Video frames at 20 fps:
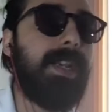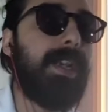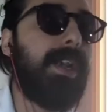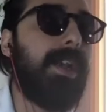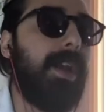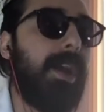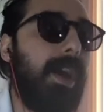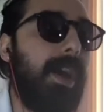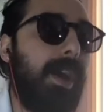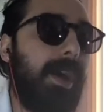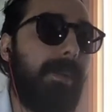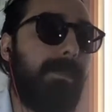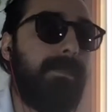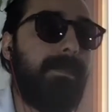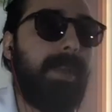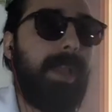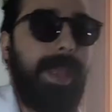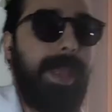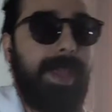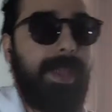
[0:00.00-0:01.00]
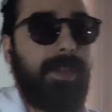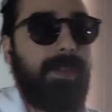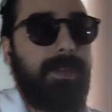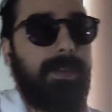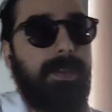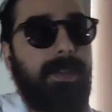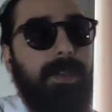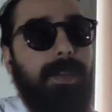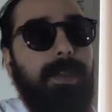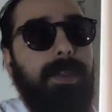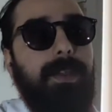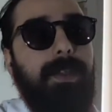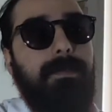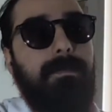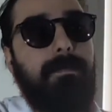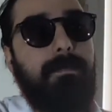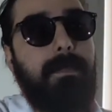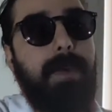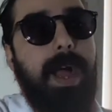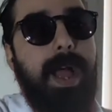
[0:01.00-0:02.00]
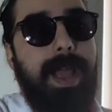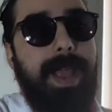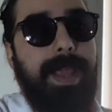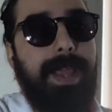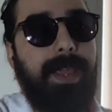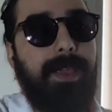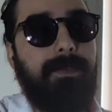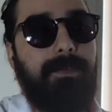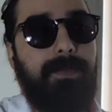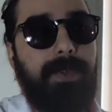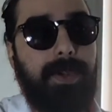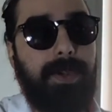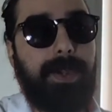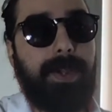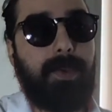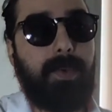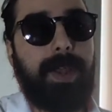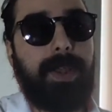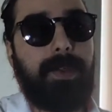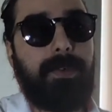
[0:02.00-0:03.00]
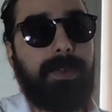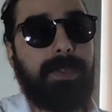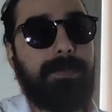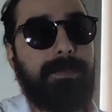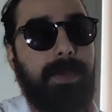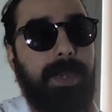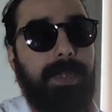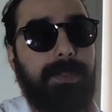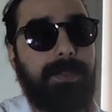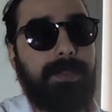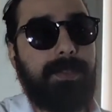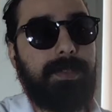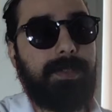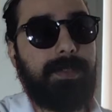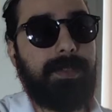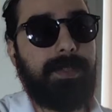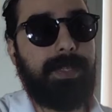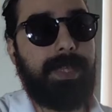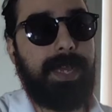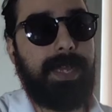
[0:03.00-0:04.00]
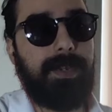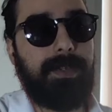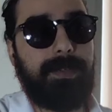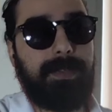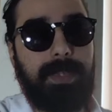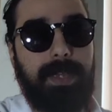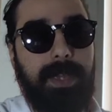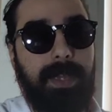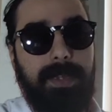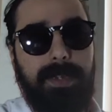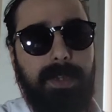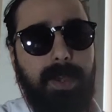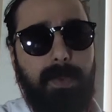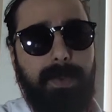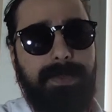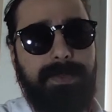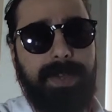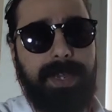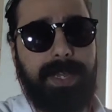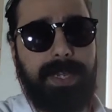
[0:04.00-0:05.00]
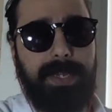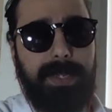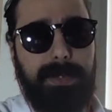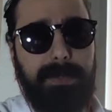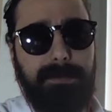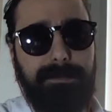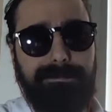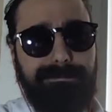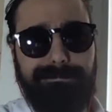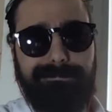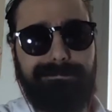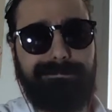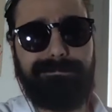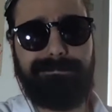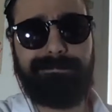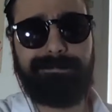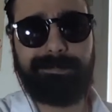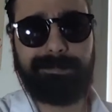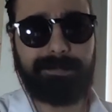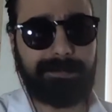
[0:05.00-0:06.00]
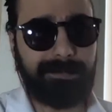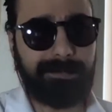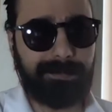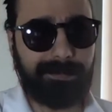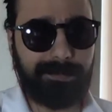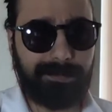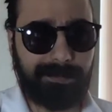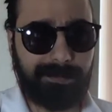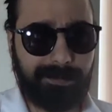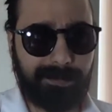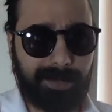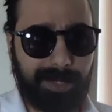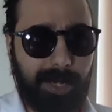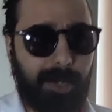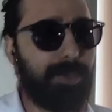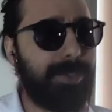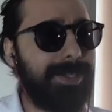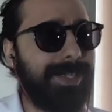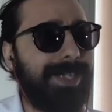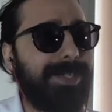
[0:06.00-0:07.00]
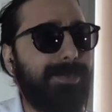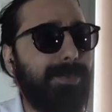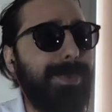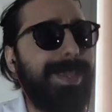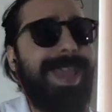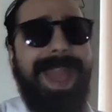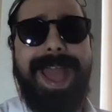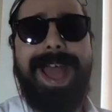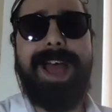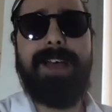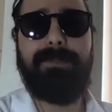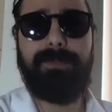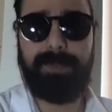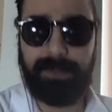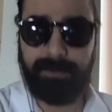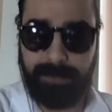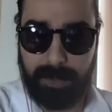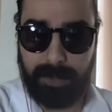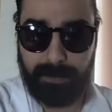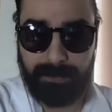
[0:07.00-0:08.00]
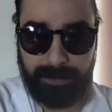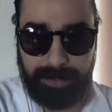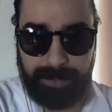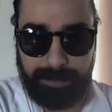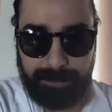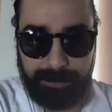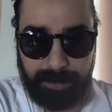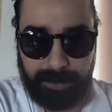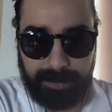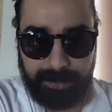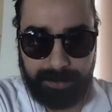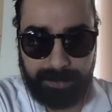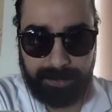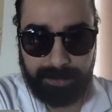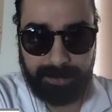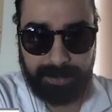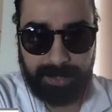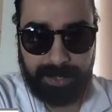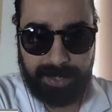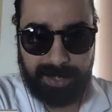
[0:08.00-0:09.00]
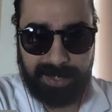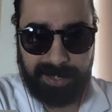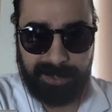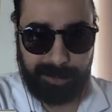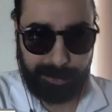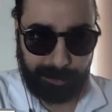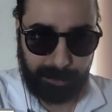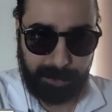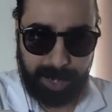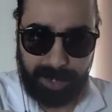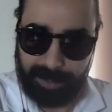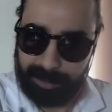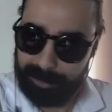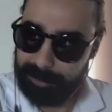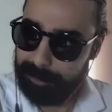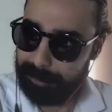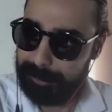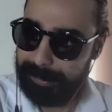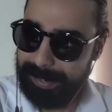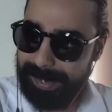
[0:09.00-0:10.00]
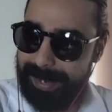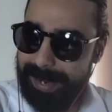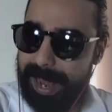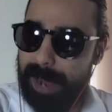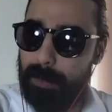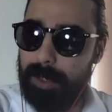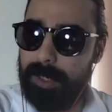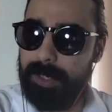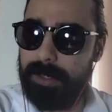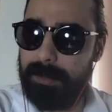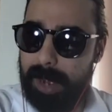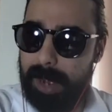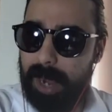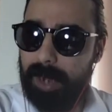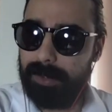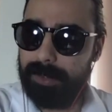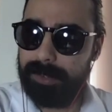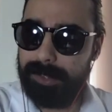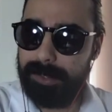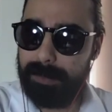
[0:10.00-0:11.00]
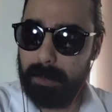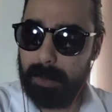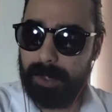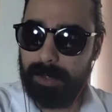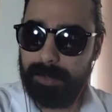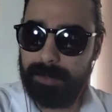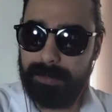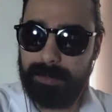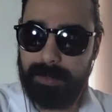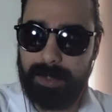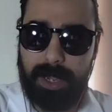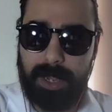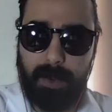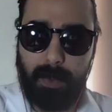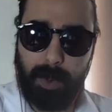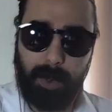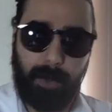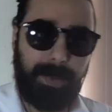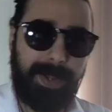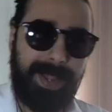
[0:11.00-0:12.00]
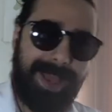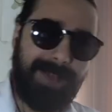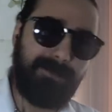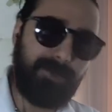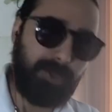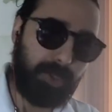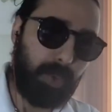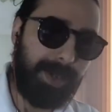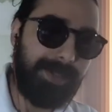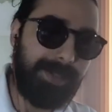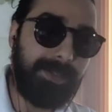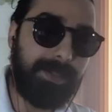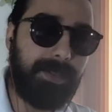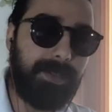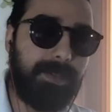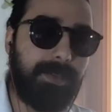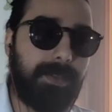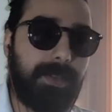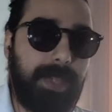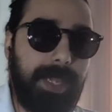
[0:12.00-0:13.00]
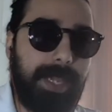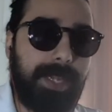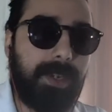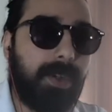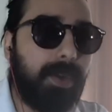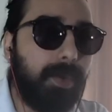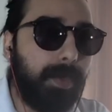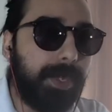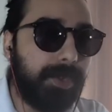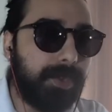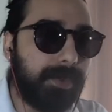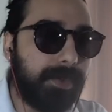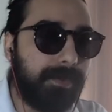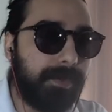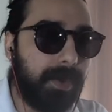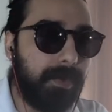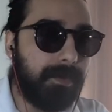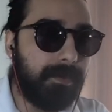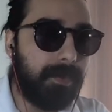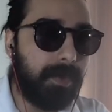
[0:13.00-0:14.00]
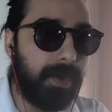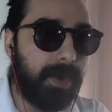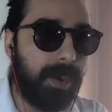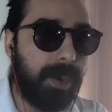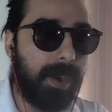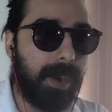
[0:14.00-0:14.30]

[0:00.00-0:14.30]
Um, and uh, my very quick response to that is, uh, no, we fucking don't. Who says we have to vote for this person? Do you not understand how a democracy works, where we have choices in who we should vote for?